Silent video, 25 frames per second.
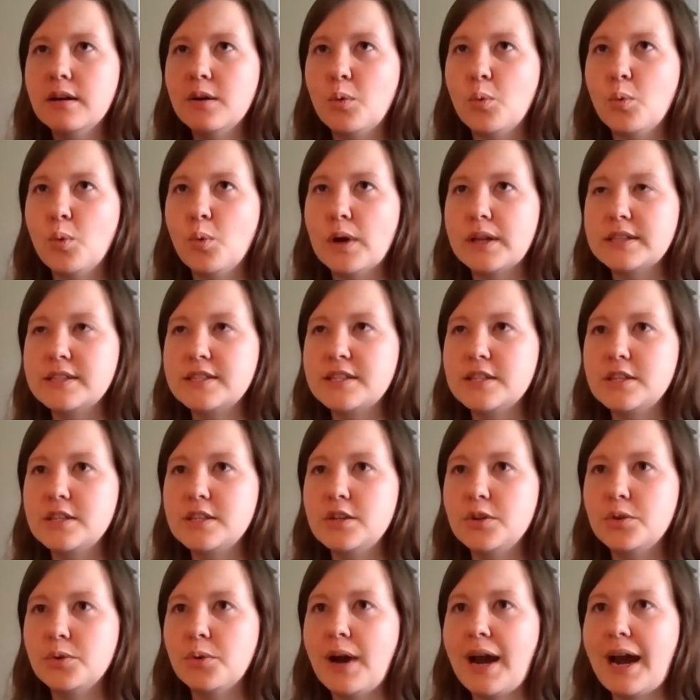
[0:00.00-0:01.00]
once
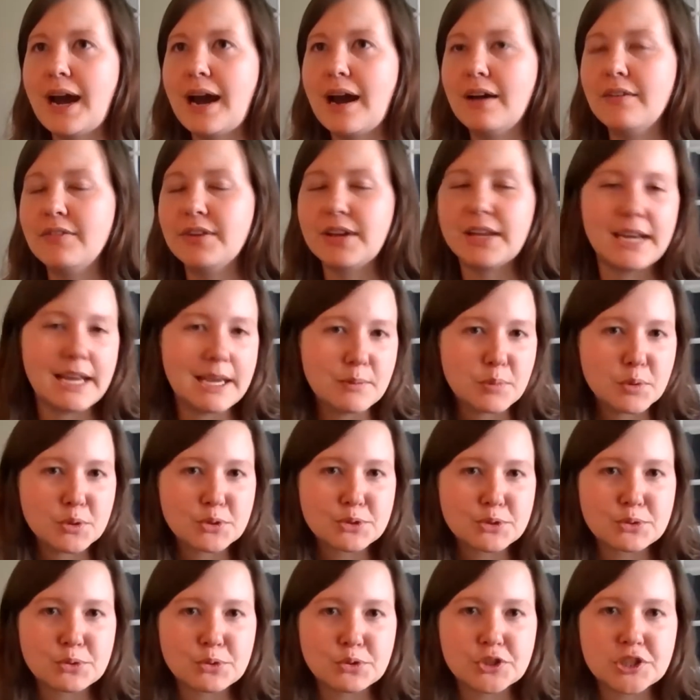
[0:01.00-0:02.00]
you have
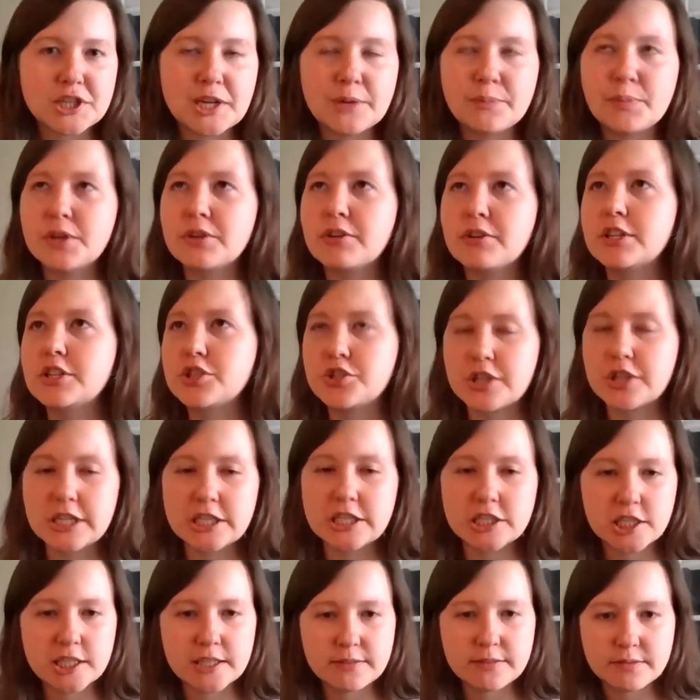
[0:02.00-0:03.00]
enabled school champion
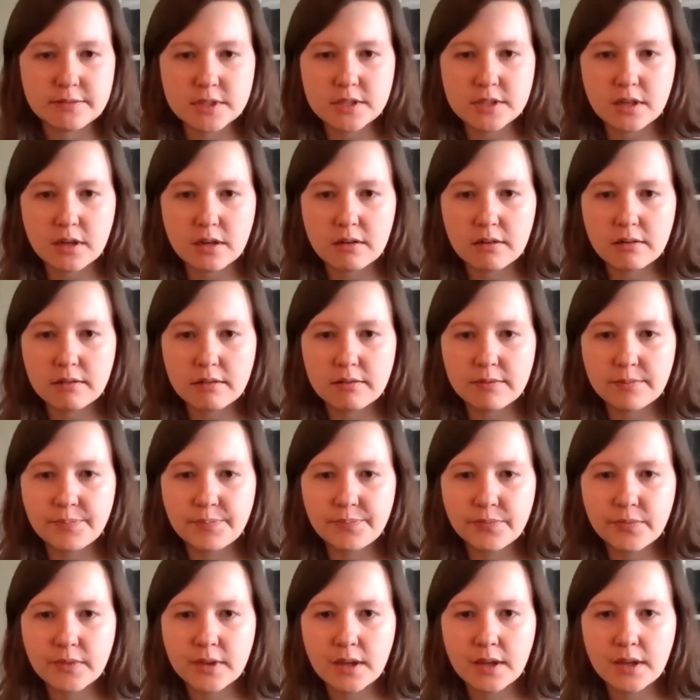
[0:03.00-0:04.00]
registration. So
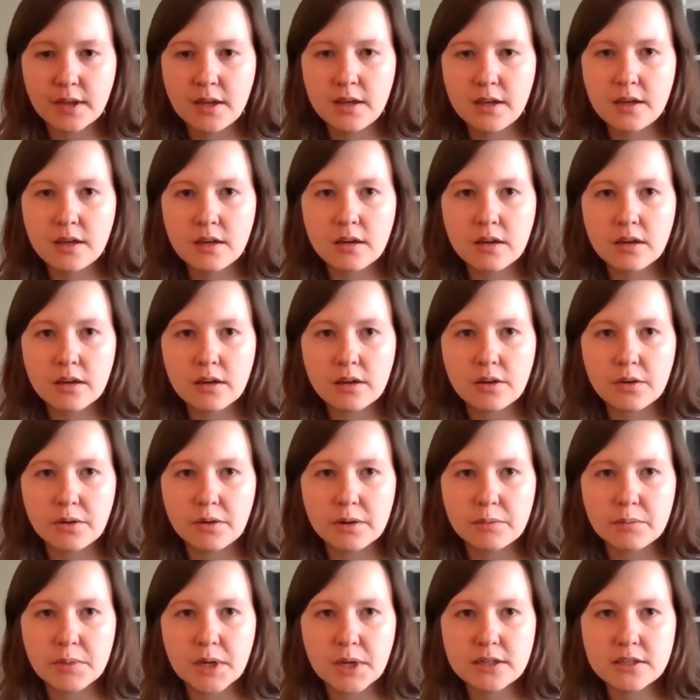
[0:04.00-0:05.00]

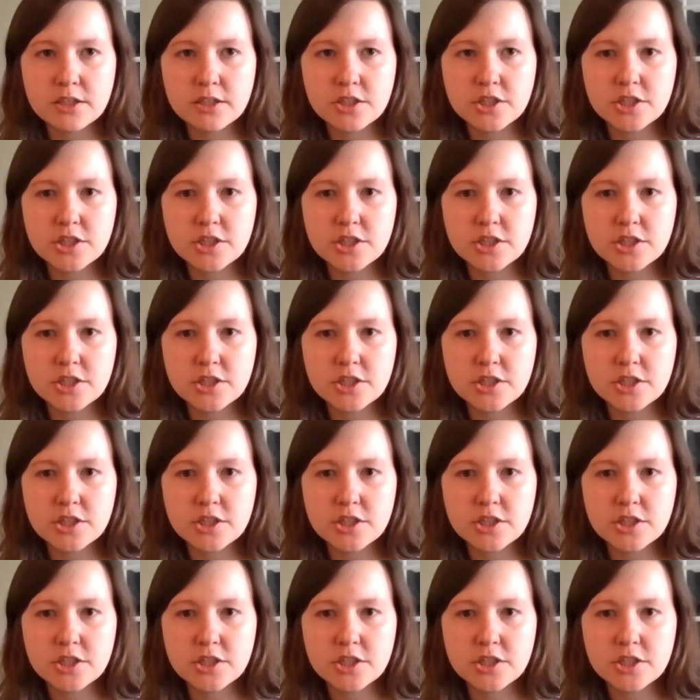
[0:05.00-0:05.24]
going back to